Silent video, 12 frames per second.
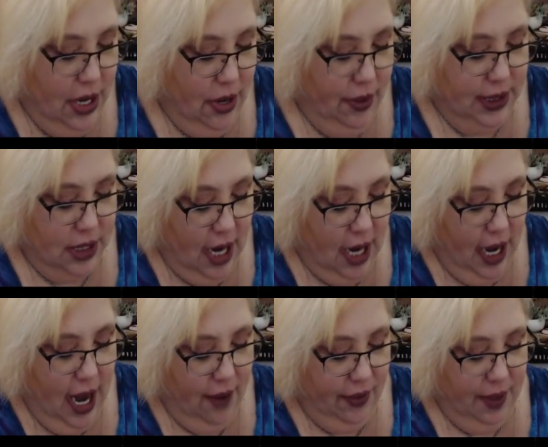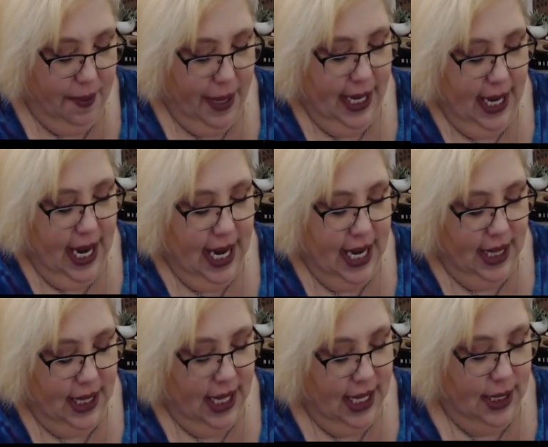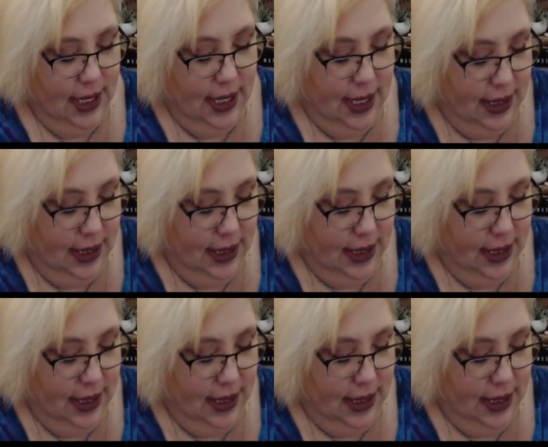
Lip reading: it's not everybody, and he think it's